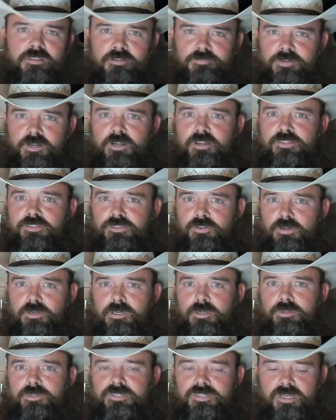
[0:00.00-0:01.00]
They're very
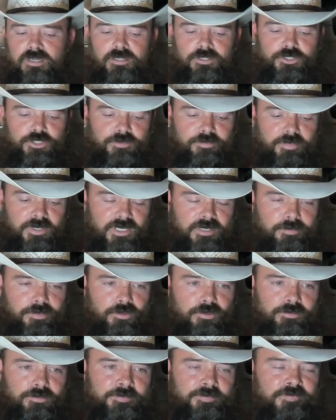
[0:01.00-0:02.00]
thorough, intelligent
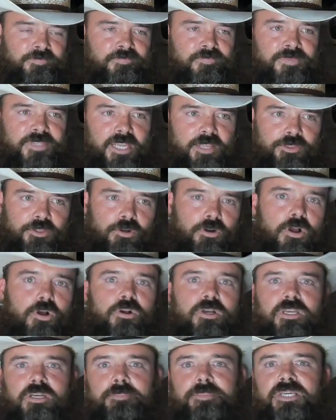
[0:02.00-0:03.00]
people, and they're all
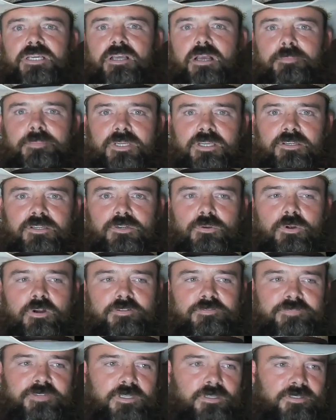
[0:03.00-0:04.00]
going to be coming into our
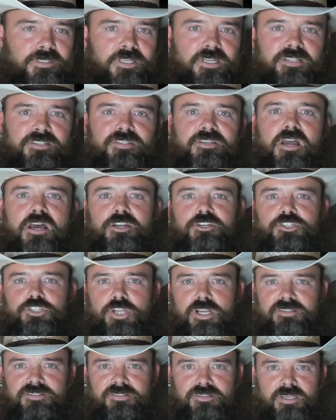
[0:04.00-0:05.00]
field. And it's not
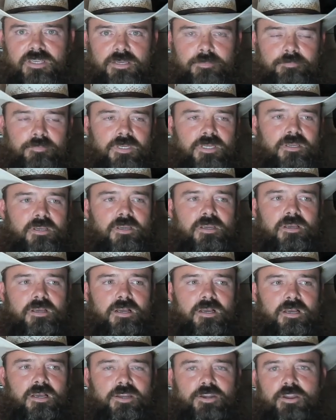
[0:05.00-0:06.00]
just them.
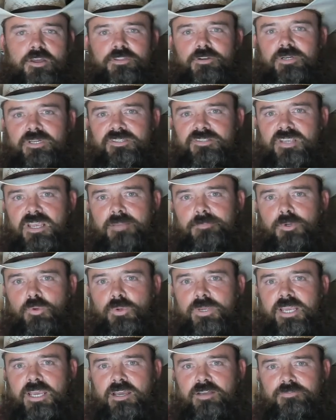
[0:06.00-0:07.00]
Uh, another example
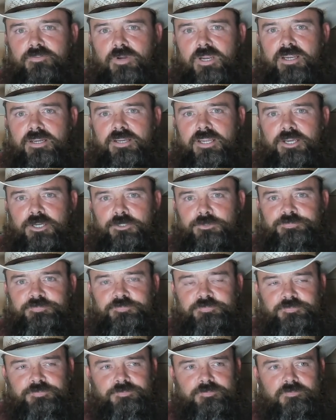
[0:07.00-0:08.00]
we have right now
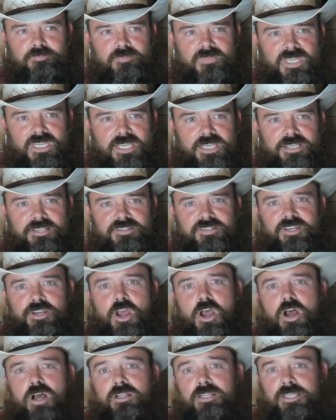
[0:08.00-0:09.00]
is in
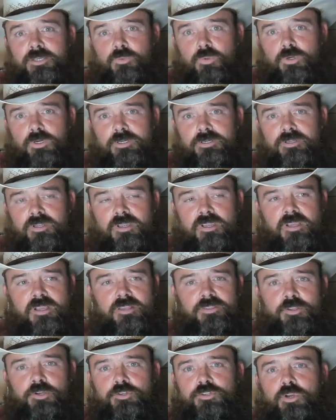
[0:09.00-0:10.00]
Hollywood,
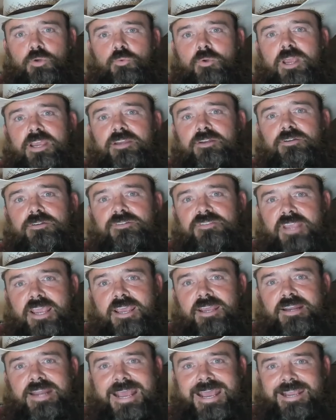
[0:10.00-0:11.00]
there's a writers
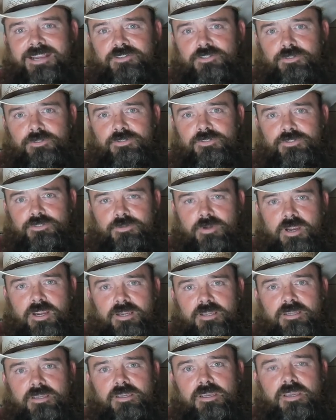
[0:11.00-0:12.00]
and actors
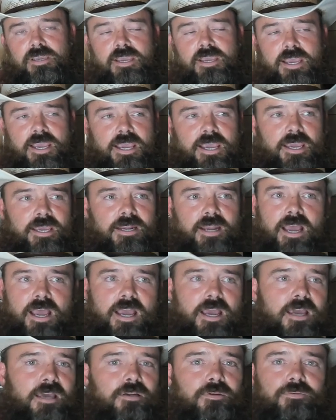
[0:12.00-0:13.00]
strike. And
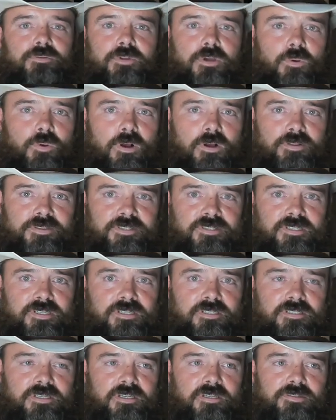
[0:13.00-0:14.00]
I don't know all the
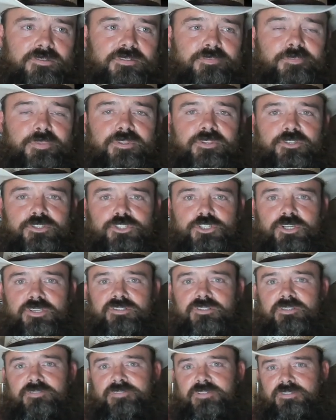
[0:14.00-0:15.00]
details, but the
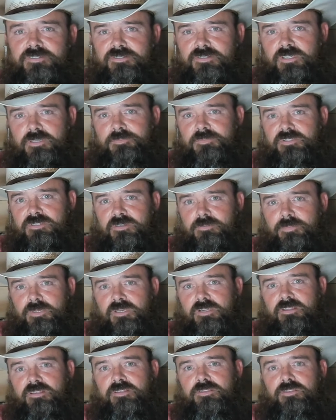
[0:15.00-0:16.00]
gist of it seems to
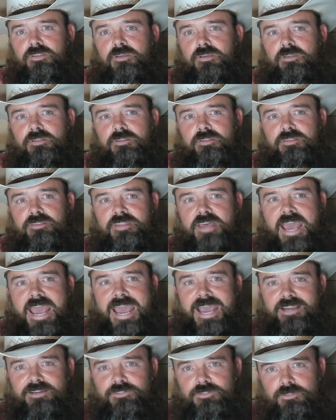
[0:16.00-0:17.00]
be that the the
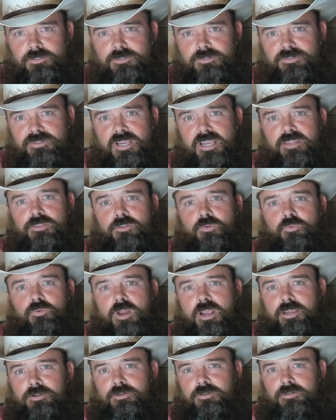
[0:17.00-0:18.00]
actors and the
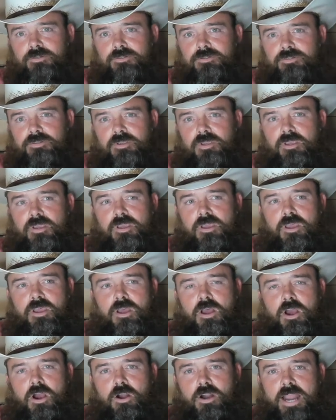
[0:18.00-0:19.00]
writers
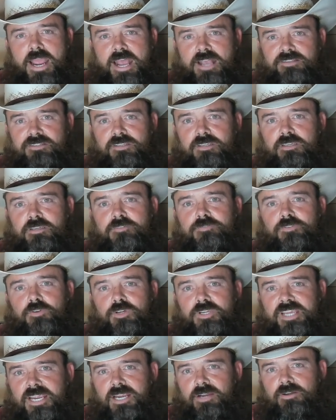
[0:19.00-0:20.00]
are asking for
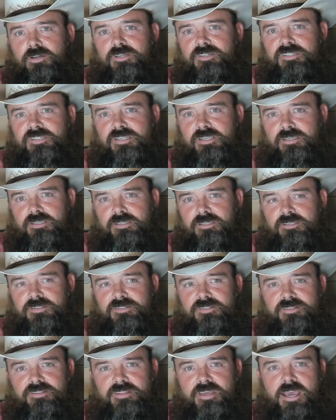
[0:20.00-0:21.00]

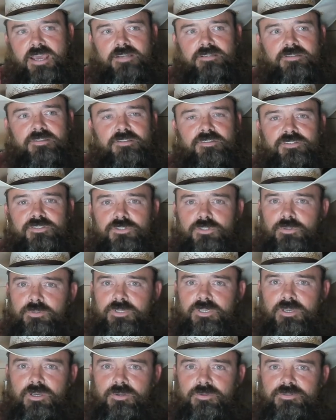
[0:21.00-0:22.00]
guarantees that the
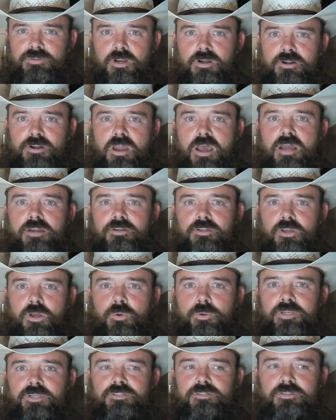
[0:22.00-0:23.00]
studios are not
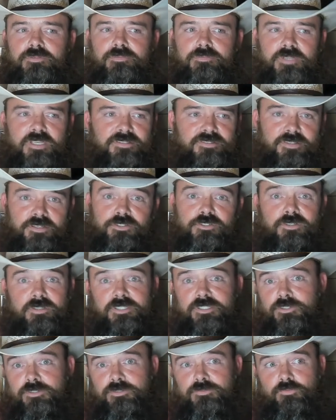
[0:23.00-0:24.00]
going to
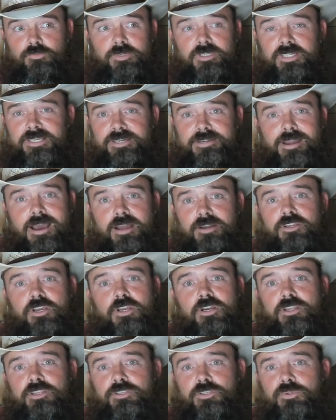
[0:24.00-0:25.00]
essentially just really not going
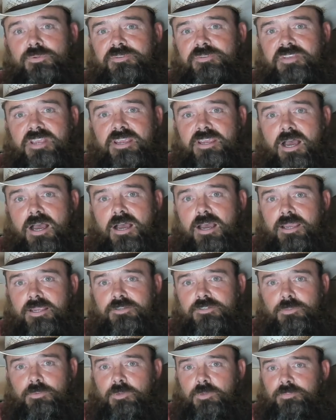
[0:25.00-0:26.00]
to use AI
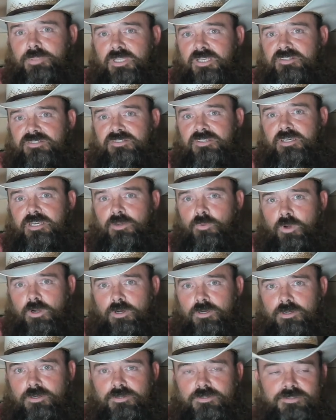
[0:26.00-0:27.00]
to replace any
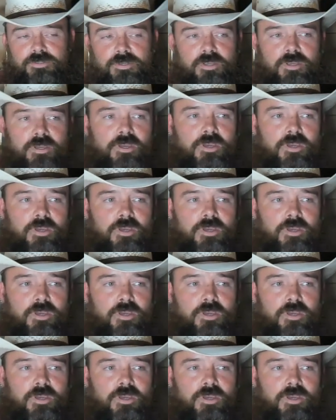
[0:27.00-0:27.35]
workers,